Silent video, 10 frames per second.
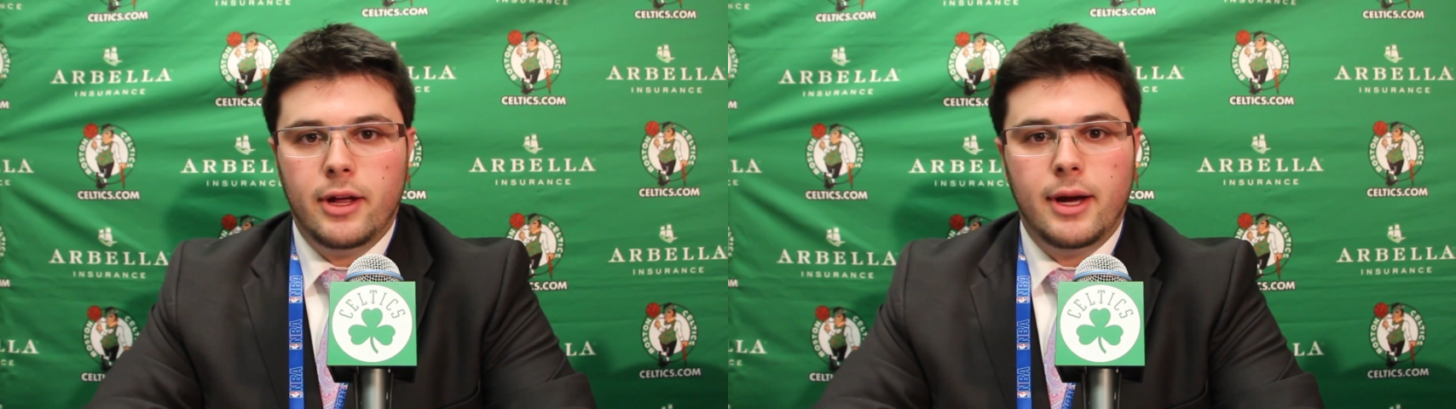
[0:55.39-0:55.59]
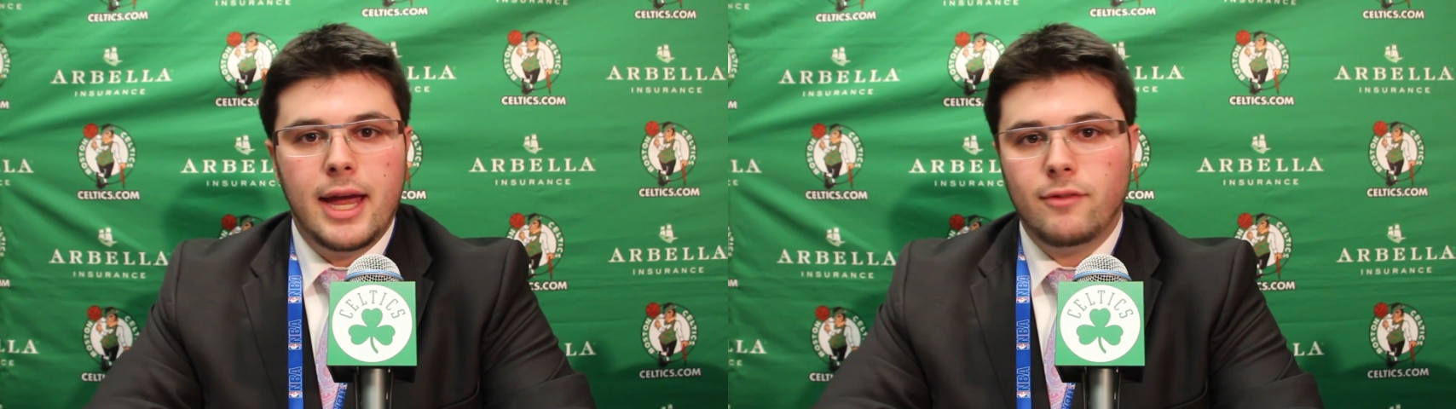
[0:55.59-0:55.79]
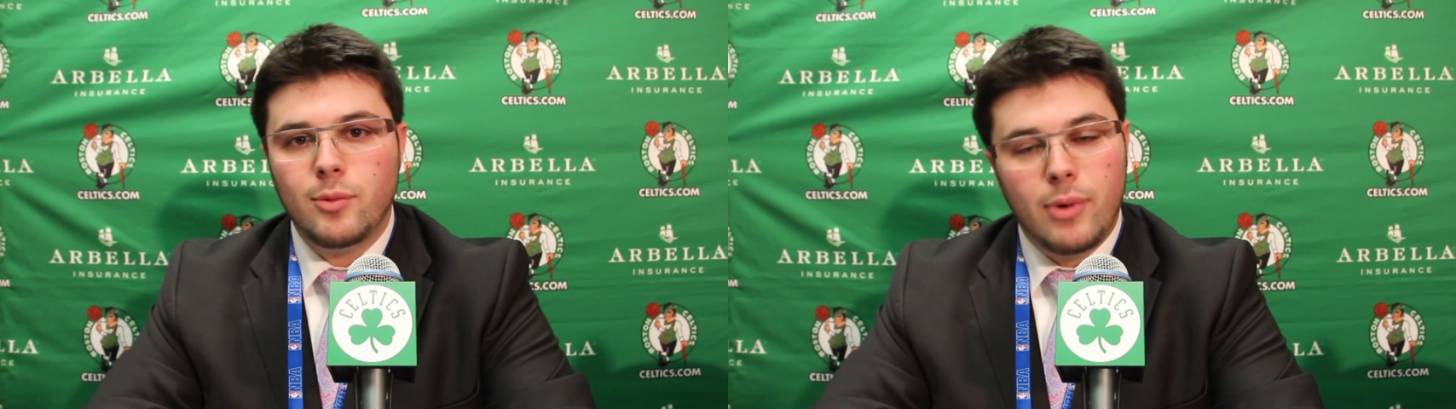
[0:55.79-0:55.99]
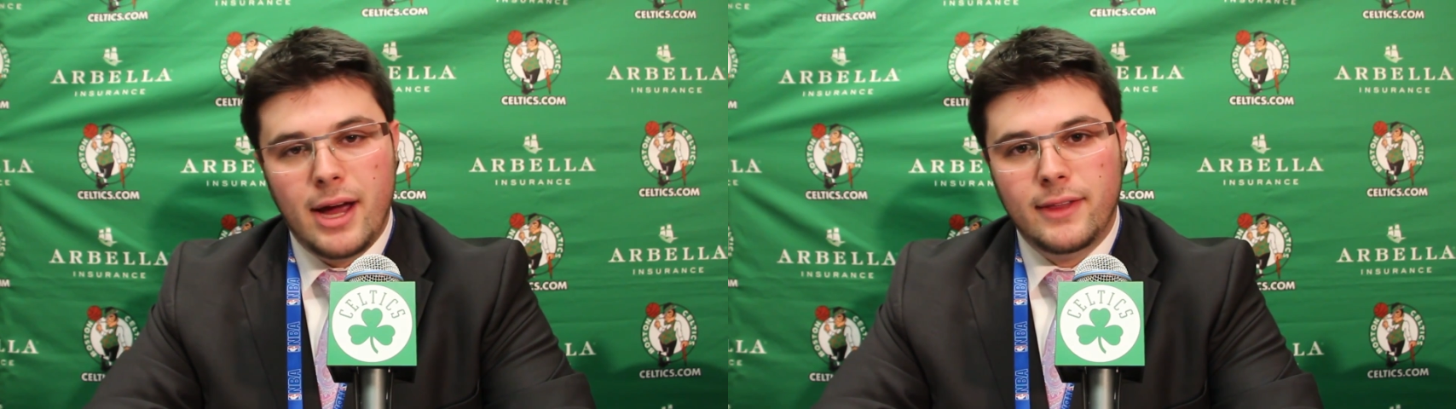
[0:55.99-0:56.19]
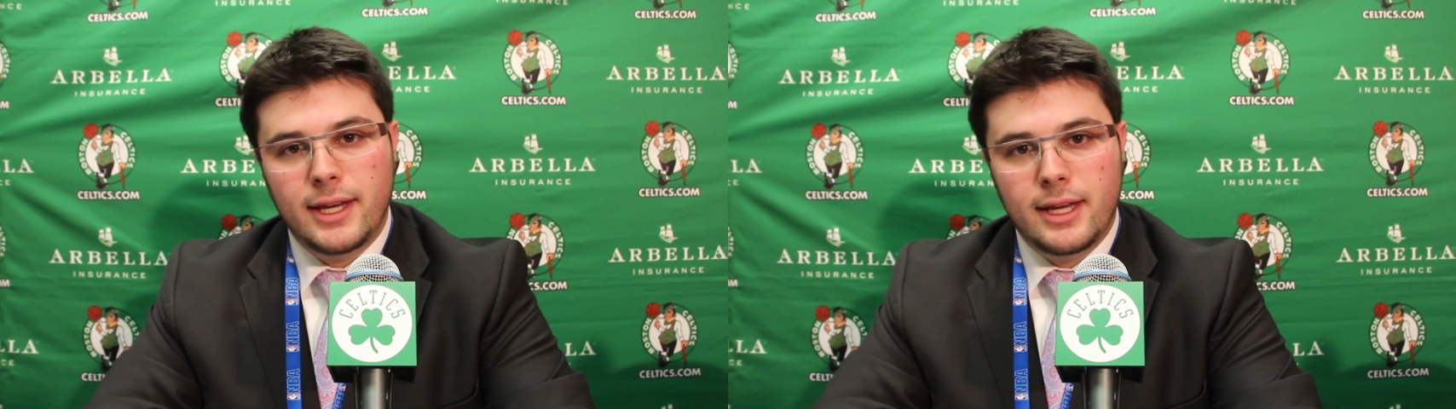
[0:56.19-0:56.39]
Uh, Avery
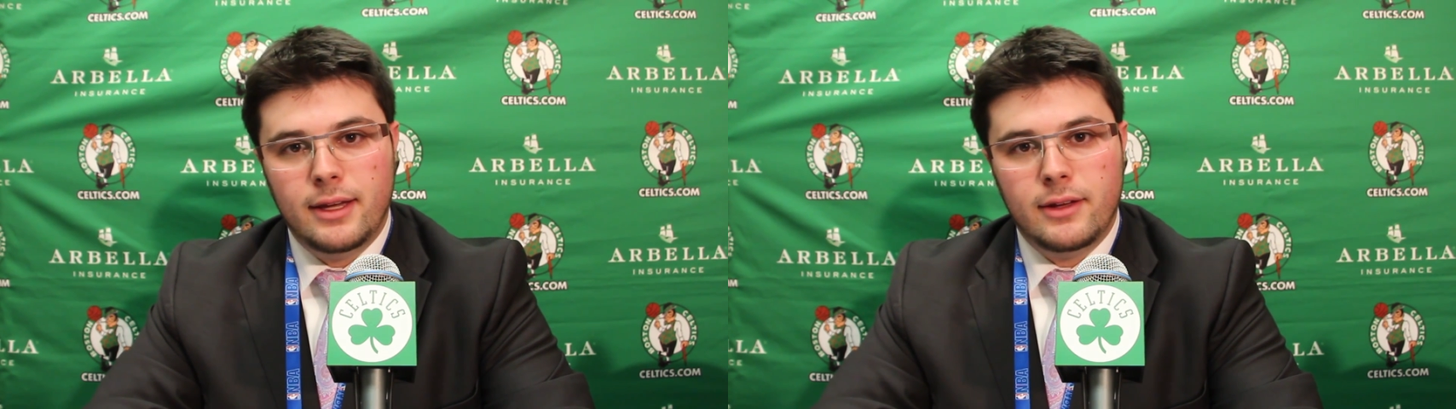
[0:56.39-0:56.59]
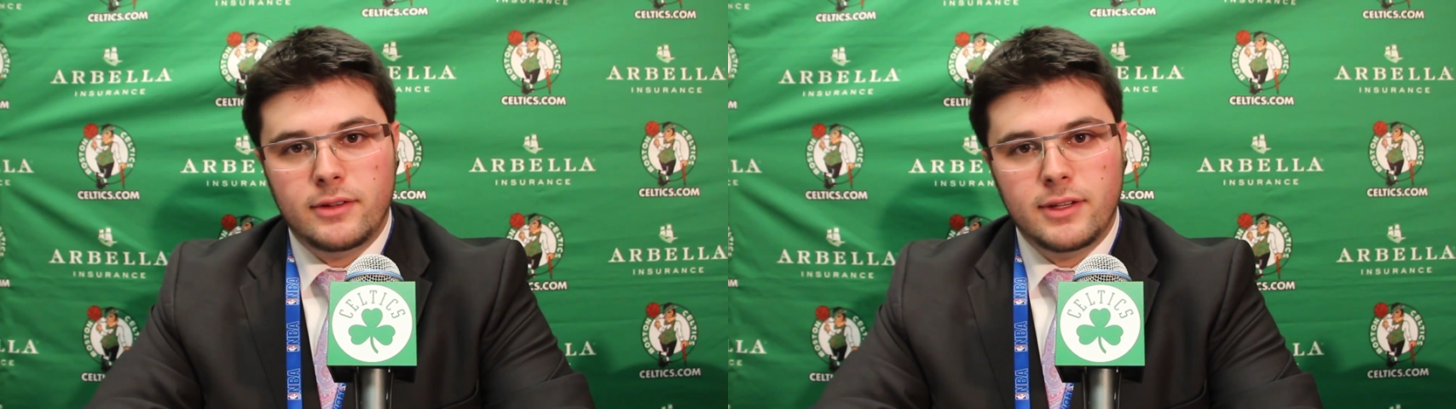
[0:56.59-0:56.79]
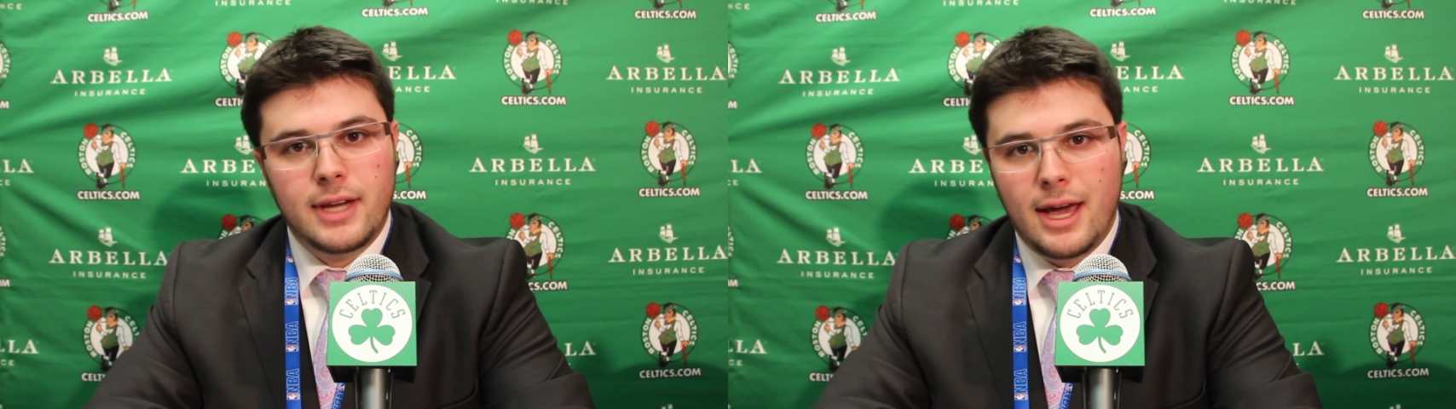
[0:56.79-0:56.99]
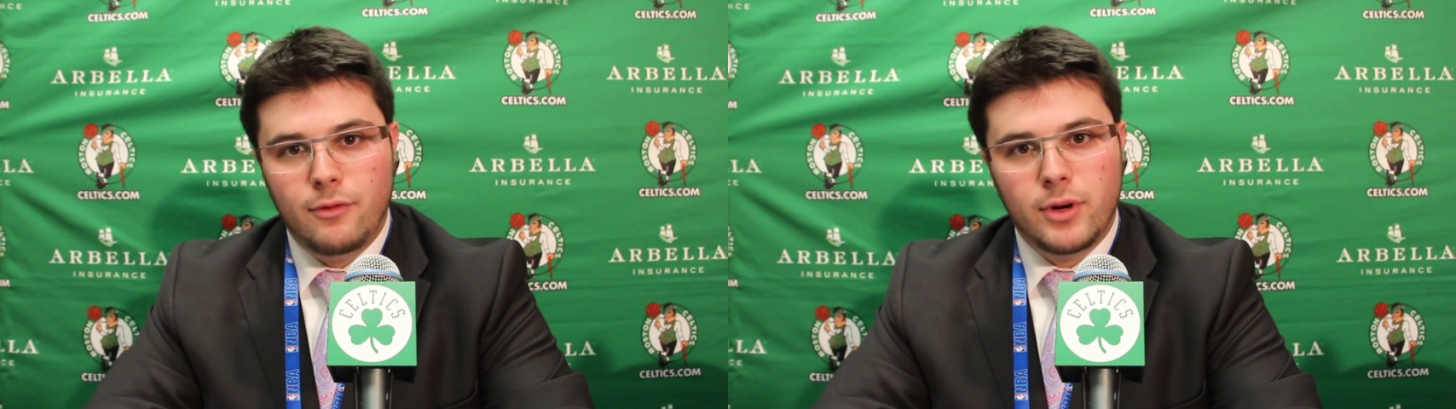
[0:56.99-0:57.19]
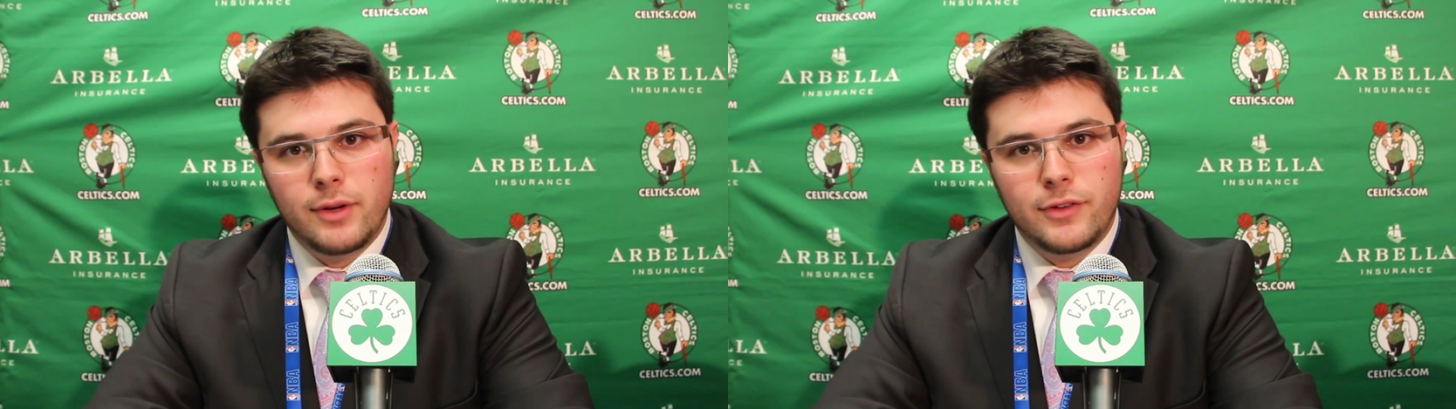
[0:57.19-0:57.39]
Bradley uh, didn't
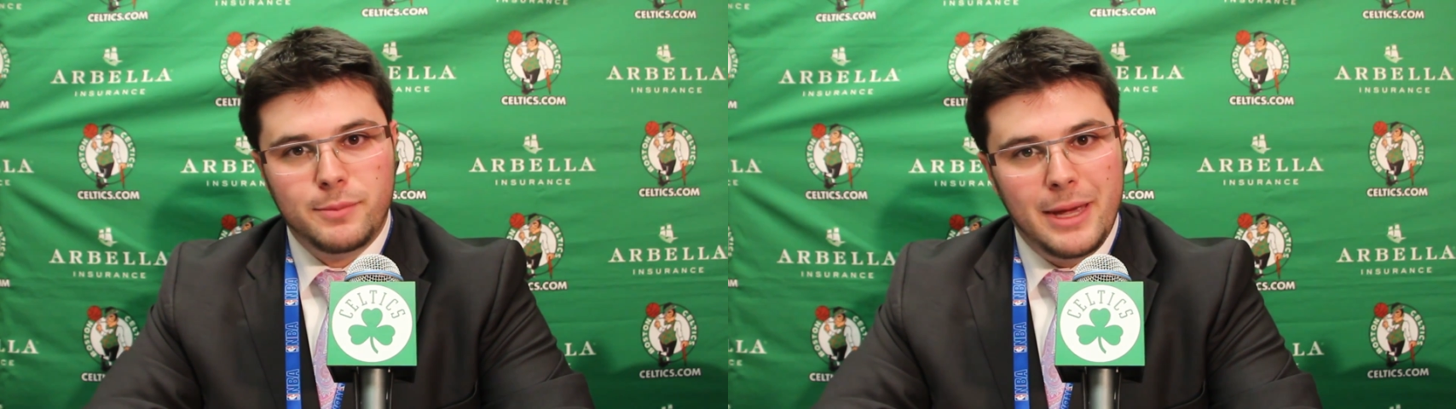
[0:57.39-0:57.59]
have one of his